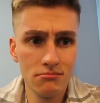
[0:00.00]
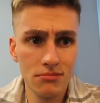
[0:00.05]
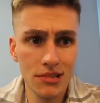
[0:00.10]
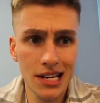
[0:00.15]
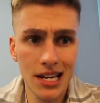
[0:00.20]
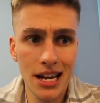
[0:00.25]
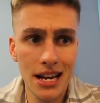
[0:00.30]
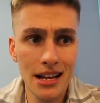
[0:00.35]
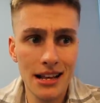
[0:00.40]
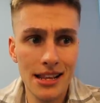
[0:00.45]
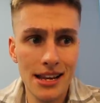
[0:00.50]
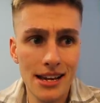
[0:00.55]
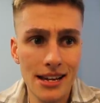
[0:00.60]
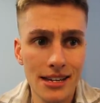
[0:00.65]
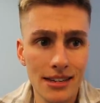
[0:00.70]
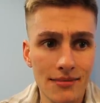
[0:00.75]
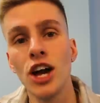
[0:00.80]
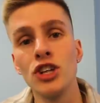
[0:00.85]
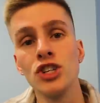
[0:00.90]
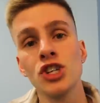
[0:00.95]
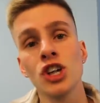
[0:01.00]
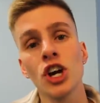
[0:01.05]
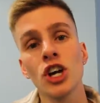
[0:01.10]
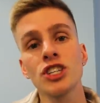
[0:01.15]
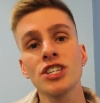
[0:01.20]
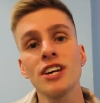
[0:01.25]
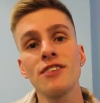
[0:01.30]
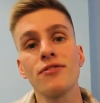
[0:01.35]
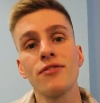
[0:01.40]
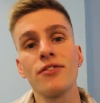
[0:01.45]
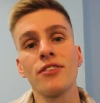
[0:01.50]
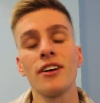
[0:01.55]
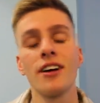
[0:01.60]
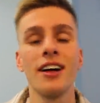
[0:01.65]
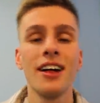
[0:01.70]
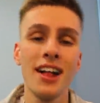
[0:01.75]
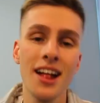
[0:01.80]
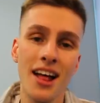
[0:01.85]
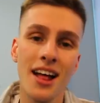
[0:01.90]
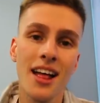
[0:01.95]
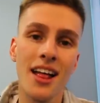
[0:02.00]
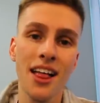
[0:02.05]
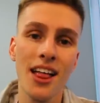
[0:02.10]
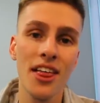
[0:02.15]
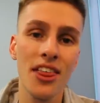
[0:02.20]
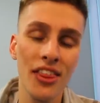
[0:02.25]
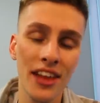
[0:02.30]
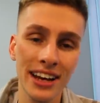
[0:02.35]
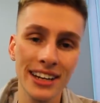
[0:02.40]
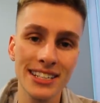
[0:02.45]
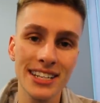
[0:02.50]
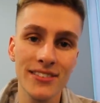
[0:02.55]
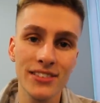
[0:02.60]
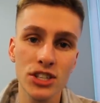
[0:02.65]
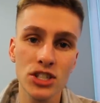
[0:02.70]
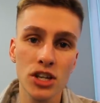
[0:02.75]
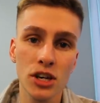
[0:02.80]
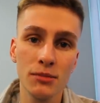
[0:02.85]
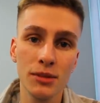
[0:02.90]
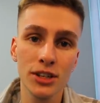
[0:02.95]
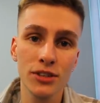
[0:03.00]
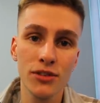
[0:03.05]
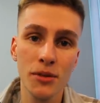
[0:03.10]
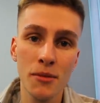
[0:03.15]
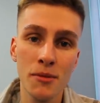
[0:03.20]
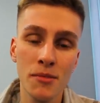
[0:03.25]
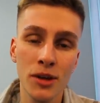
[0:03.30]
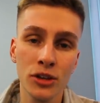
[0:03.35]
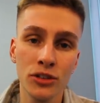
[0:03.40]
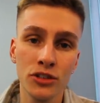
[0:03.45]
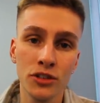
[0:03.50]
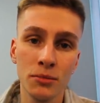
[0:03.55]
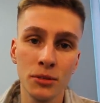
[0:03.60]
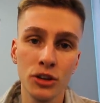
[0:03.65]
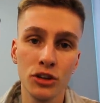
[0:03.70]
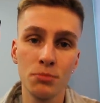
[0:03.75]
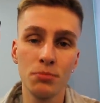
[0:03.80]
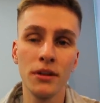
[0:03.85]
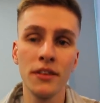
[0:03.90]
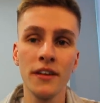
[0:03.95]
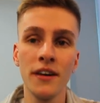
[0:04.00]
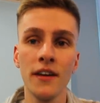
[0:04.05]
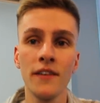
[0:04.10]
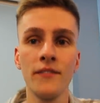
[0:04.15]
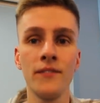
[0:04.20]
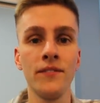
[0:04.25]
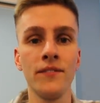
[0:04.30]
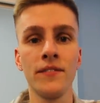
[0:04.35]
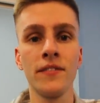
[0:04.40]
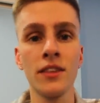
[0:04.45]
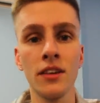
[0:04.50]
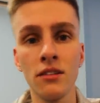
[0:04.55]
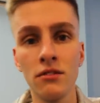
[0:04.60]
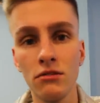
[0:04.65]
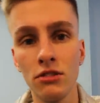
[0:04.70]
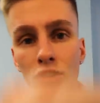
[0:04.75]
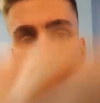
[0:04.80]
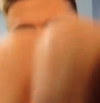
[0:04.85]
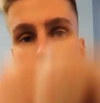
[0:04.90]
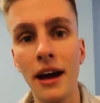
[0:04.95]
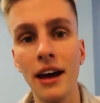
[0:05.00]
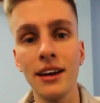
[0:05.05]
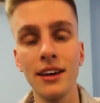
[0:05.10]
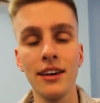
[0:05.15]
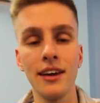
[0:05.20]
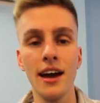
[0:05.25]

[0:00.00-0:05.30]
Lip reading: I can't lie. And Joseph, thanks ever so much for me Monster Munch, brother. Respect,